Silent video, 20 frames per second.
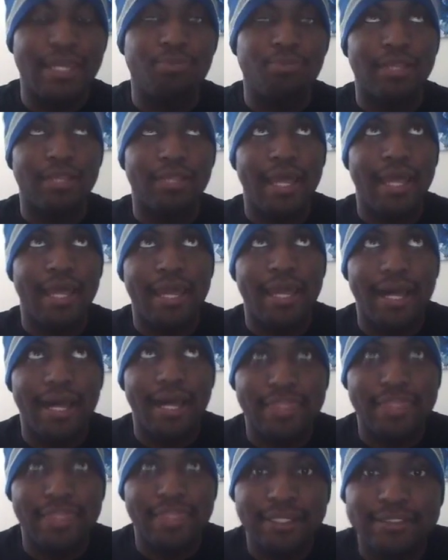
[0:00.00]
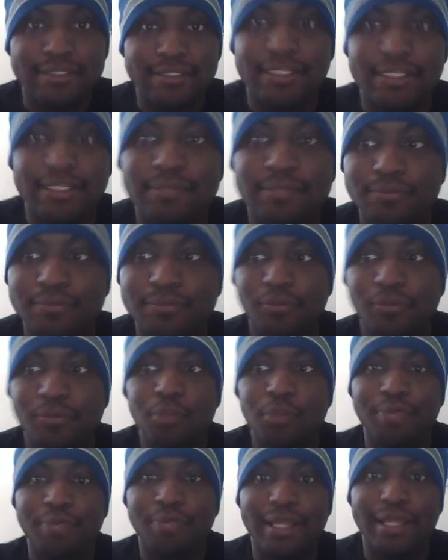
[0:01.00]
you play, I think it's the same,
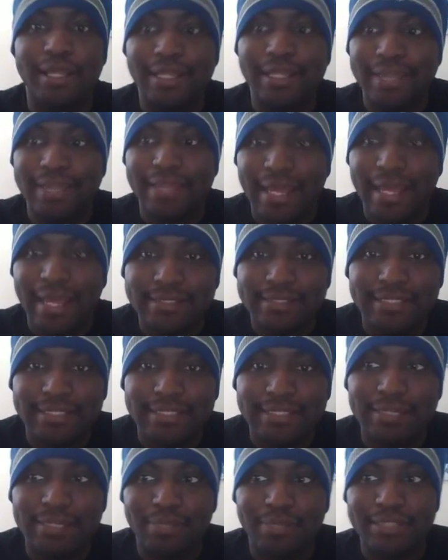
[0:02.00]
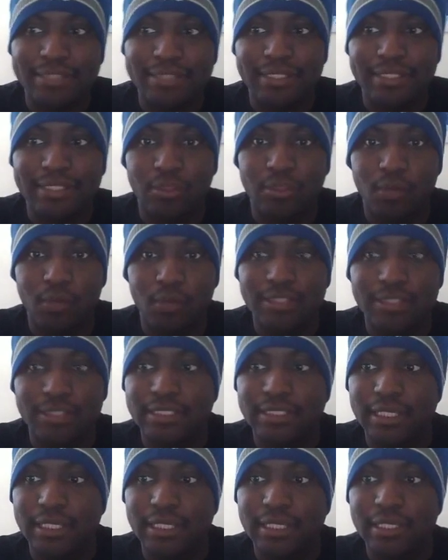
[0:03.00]
you play like the 8 seed plays like the 1
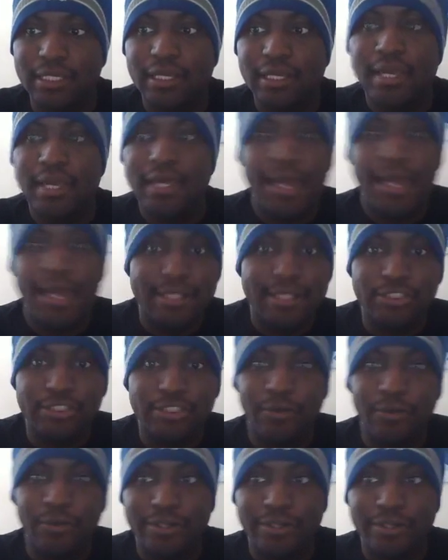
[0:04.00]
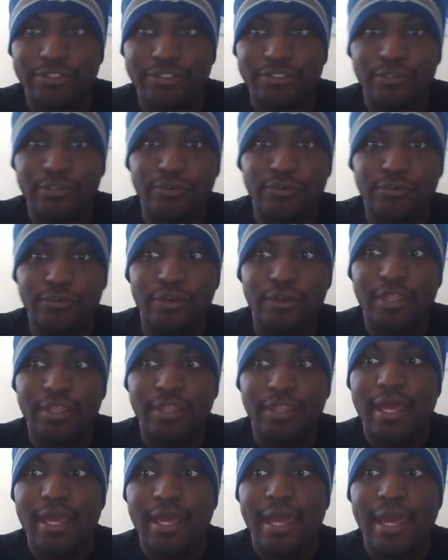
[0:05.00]
seed and so on and so forth.
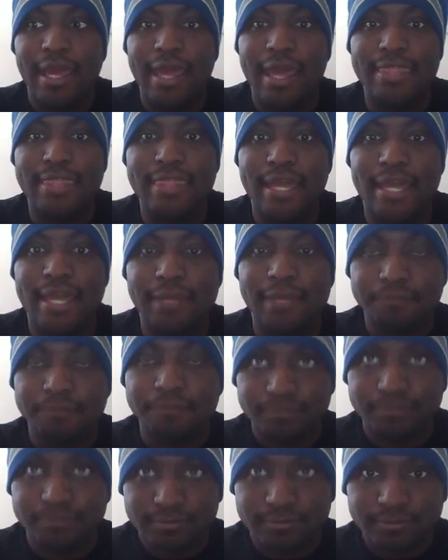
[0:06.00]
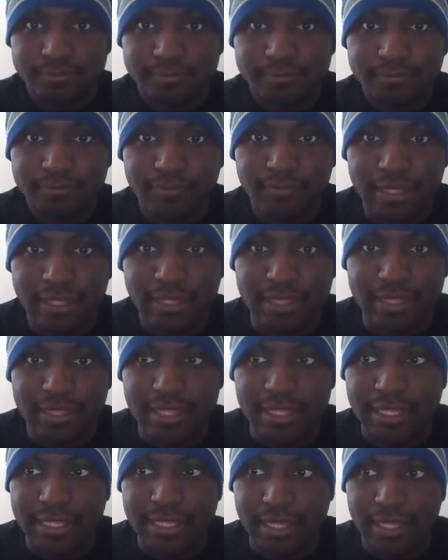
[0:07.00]
And then
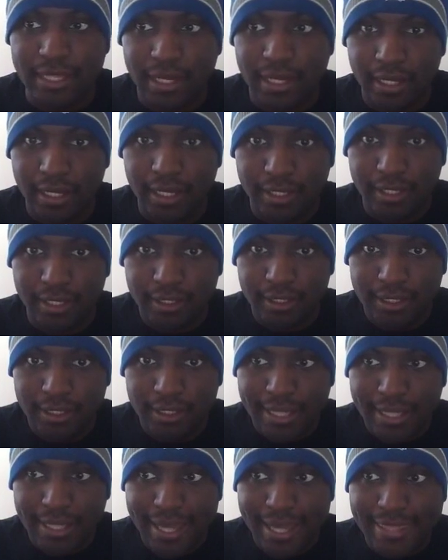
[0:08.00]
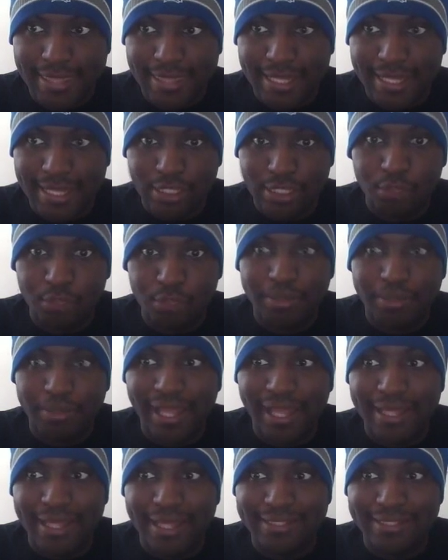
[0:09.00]
you
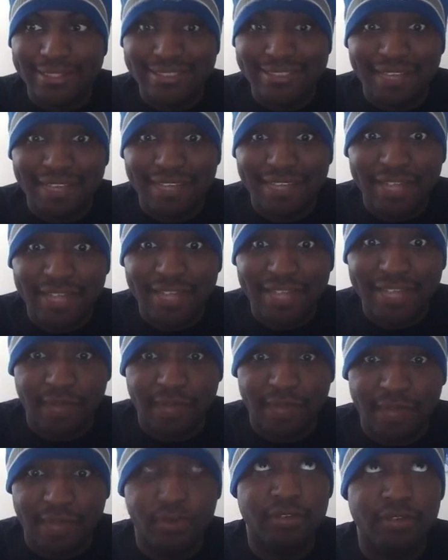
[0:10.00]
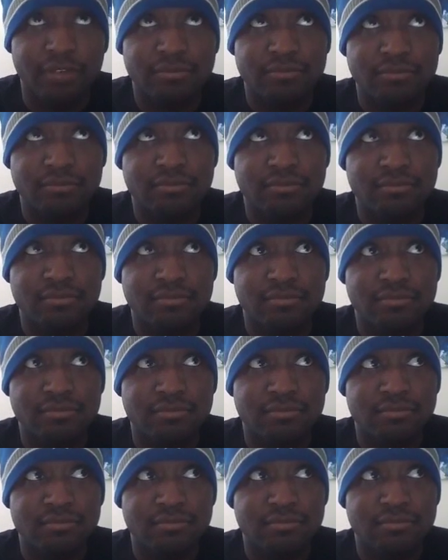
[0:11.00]
play in 7 games. Well,
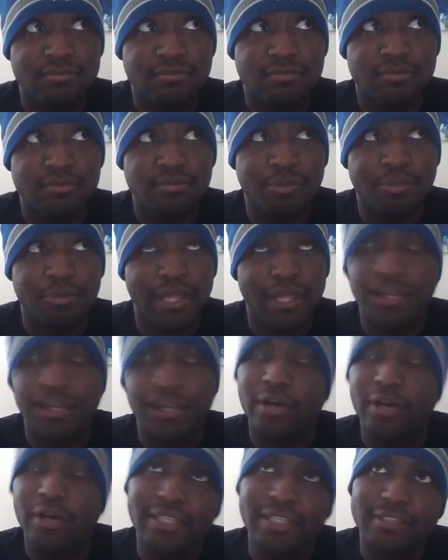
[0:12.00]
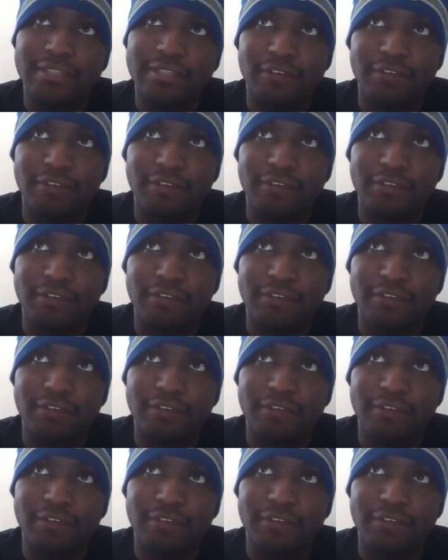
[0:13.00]
I think the